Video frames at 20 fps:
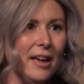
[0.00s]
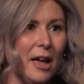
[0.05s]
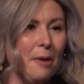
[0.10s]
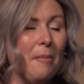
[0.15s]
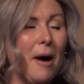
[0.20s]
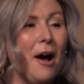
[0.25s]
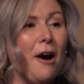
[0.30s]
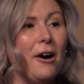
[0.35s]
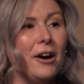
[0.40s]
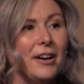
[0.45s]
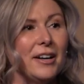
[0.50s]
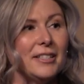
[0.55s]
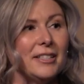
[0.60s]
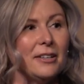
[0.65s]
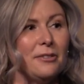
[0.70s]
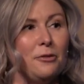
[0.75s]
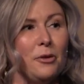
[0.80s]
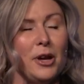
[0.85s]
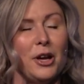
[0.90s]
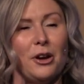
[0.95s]
And my heart is
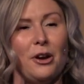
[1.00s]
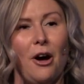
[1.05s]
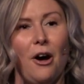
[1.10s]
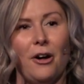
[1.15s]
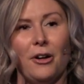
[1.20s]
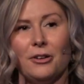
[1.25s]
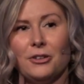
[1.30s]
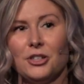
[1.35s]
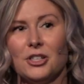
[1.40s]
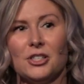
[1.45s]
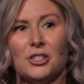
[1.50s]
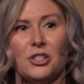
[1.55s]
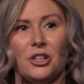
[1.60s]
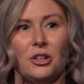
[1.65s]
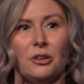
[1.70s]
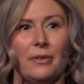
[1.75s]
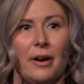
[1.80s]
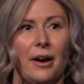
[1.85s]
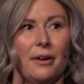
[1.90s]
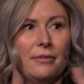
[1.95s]
if we could all just
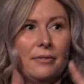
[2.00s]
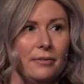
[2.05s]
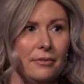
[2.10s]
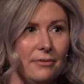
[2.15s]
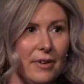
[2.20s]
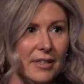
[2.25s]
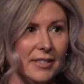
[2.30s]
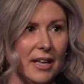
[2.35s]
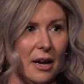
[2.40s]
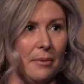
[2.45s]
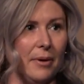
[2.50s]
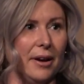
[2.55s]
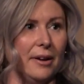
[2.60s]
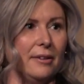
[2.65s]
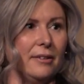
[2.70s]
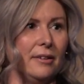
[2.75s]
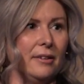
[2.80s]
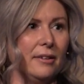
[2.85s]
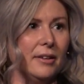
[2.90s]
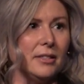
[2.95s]
turn around, face that way.